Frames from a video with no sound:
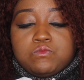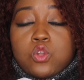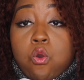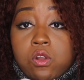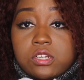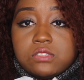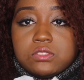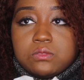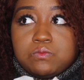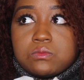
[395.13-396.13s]
Or
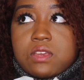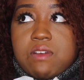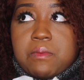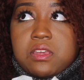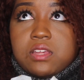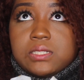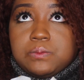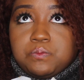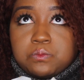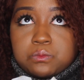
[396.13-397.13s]
even if I'm
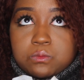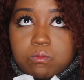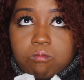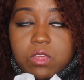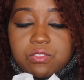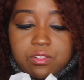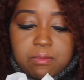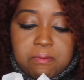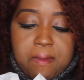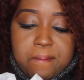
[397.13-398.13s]
eating the
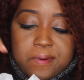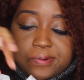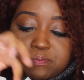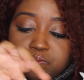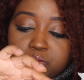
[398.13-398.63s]
lemon pepper,